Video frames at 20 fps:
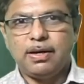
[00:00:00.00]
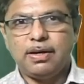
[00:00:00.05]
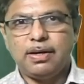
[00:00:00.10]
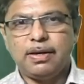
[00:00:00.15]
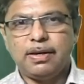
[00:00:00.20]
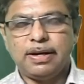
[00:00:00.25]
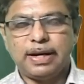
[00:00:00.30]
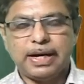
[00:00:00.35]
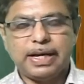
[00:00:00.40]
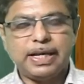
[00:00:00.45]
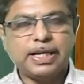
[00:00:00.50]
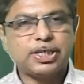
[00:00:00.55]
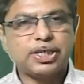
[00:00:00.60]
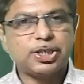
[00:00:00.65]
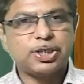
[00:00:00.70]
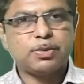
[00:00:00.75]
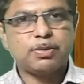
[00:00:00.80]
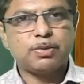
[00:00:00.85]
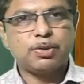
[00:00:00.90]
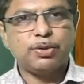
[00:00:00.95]

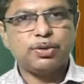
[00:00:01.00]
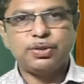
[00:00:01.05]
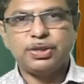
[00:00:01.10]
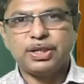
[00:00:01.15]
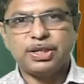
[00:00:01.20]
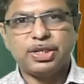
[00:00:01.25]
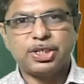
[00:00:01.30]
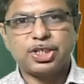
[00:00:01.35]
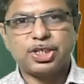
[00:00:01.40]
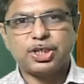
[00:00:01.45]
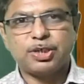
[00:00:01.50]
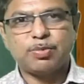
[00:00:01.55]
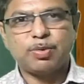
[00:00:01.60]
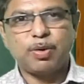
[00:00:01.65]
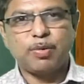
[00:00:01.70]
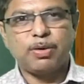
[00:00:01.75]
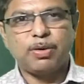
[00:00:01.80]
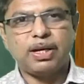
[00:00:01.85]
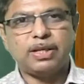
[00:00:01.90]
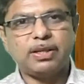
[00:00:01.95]
radius using distance
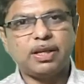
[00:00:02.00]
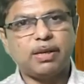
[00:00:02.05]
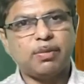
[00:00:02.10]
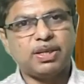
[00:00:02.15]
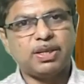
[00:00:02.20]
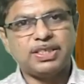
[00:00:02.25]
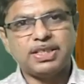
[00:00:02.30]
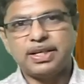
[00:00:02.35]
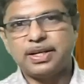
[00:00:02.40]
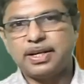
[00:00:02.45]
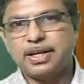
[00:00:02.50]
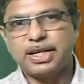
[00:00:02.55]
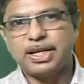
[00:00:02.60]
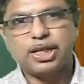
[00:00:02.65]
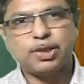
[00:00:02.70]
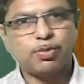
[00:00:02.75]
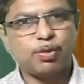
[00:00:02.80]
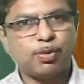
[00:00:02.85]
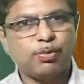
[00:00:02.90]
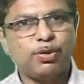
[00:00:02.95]
formula, and then by center radius formula,